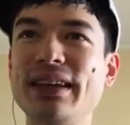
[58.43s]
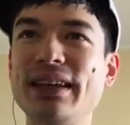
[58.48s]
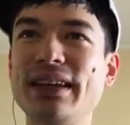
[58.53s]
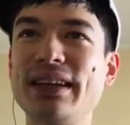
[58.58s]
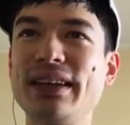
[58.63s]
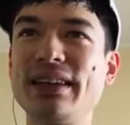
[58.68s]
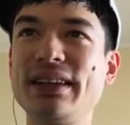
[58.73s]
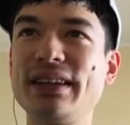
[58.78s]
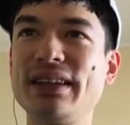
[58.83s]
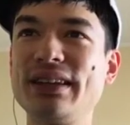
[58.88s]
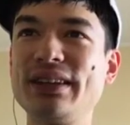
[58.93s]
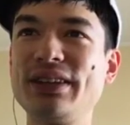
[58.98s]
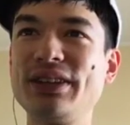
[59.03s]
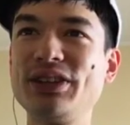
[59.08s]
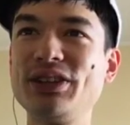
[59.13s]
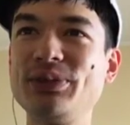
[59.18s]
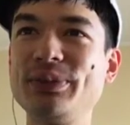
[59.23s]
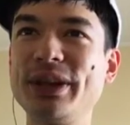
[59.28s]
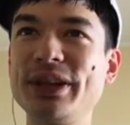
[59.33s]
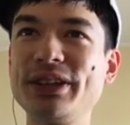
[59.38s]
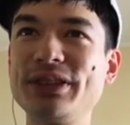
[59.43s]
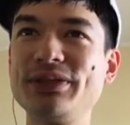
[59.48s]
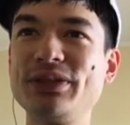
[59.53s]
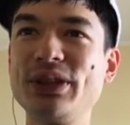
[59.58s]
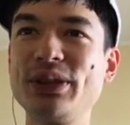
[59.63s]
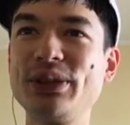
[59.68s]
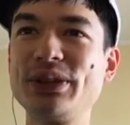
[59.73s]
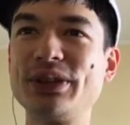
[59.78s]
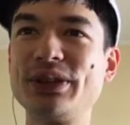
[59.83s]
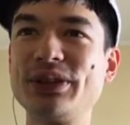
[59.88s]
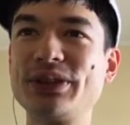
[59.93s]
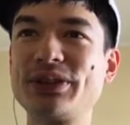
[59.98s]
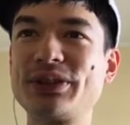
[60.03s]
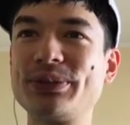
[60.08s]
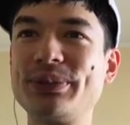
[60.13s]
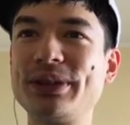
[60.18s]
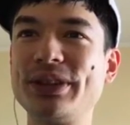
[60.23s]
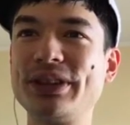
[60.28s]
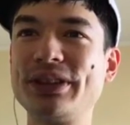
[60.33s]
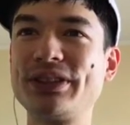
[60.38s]
And then uh, you might have noticed,
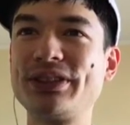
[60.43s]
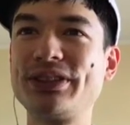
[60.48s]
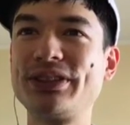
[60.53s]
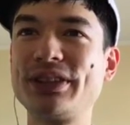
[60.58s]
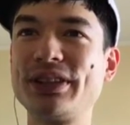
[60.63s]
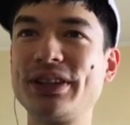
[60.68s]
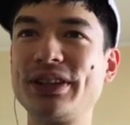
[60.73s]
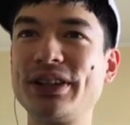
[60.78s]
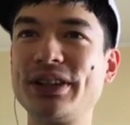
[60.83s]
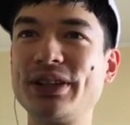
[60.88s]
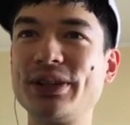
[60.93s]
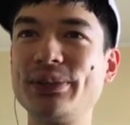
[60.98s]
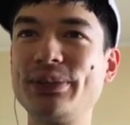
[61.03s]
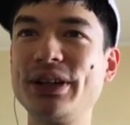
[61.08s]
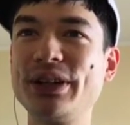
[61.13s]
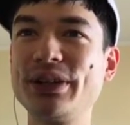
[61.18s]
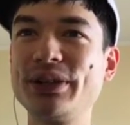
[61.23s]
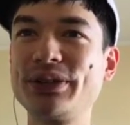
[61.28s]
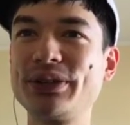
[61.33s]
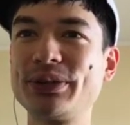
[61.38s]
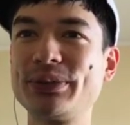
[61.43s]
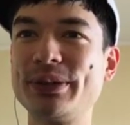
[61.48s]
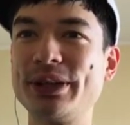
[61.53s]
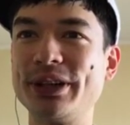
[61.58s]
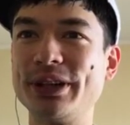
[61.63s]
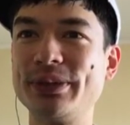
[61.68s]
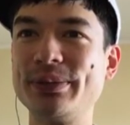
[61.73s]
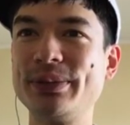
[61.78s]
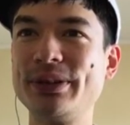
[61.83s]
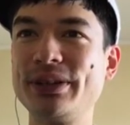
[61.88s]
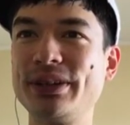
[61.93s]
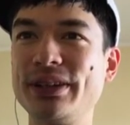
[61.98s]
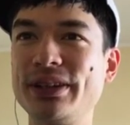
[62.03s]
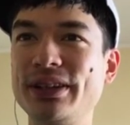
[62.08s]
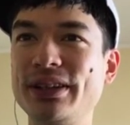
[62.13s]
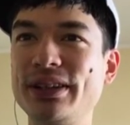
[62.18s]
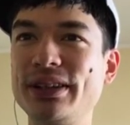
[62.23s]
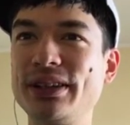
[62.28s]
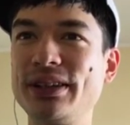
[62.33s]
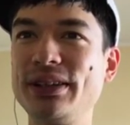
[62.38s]
but uh, Beelzebub,
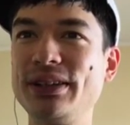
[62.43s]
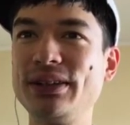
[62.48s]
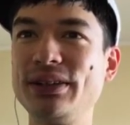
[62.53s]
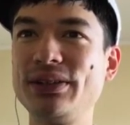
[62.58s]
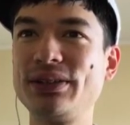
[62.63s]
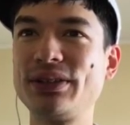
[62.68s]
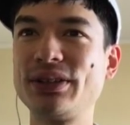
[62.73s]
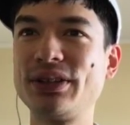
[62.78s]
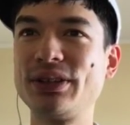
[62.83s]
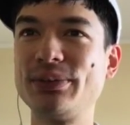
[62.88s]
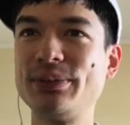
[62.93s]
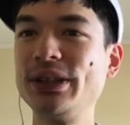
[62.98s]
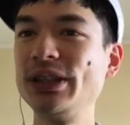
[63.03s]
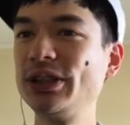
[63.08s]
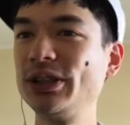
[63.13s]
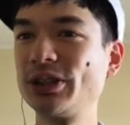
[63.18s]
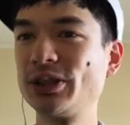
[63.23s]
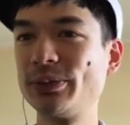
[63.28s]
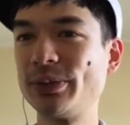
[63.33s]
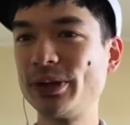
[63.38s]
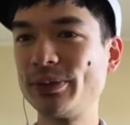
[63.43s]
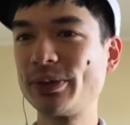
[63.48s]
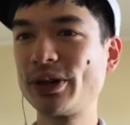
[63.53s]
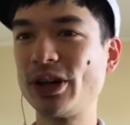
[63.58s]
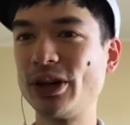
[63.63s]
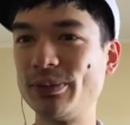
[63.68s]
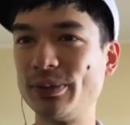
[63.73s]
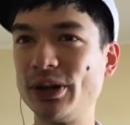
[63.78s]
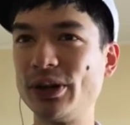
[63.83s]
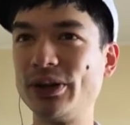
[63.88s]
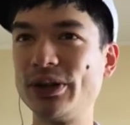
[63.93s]
his uh, Meteor Bump combo,